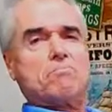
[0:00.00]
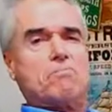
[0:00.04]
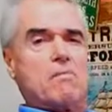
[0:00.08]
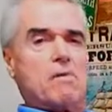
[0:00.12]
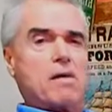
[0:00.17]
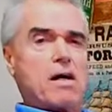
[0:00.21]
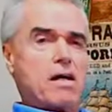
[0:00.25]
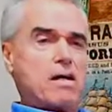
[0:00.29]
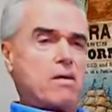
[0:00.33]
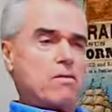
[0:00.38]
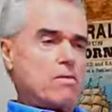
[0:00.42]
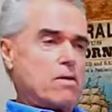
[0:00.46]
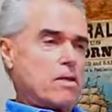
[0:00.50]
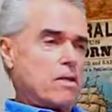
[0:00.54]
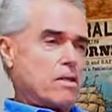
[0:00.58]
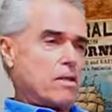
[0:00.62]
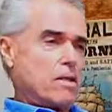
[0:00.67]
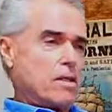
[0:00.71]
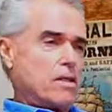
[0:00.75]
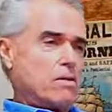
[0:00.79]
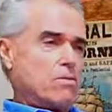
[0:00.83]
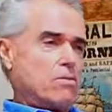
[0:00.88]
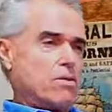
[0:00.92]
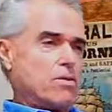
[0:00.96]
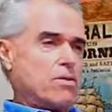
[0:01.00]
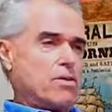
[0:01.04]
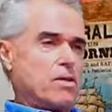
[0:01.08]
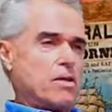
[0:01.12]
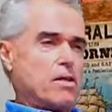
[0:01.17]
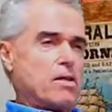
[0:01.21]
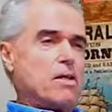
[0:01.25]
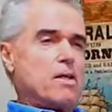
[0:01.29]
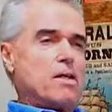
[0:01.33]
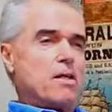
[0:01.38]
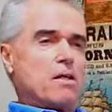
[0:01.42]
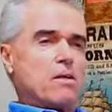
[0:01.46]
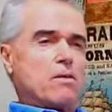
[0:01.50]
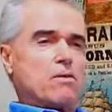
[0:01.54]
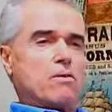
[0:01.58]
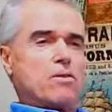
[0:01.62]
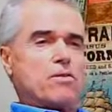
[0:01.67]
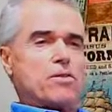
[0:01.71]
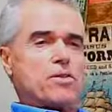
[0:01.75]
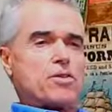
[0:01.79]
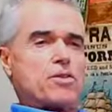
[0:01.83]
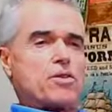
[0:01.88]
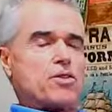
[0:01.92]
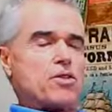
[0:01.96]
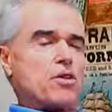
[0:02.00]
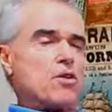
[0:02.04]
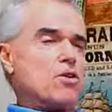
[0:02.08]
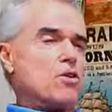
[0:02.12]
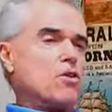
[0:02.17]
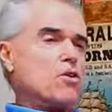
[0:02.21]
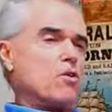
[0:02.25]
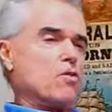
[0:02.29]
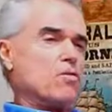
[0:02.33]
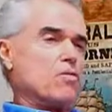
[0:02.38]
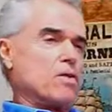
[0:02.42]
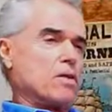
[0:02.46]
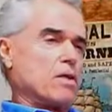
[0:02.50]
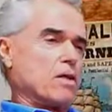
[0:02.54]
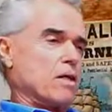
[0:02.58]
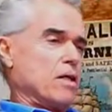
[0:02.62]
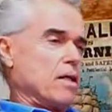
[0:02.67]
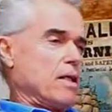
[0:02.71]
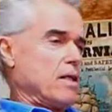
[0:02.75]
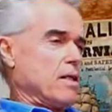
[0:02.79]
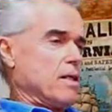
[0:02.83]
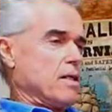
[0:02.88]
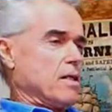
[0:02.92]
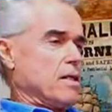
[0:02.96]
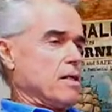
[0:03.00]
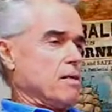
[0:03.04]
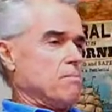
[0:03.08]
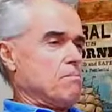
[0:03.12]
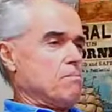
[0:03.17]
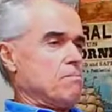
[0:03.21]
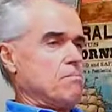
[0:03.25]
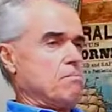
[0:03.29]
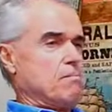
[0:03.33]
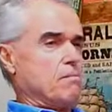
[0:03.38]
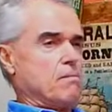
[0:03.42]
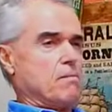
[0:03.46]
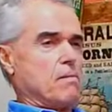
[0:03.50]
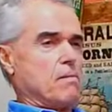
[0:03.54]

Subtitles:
I don't want to deal with the stove, the cleanup,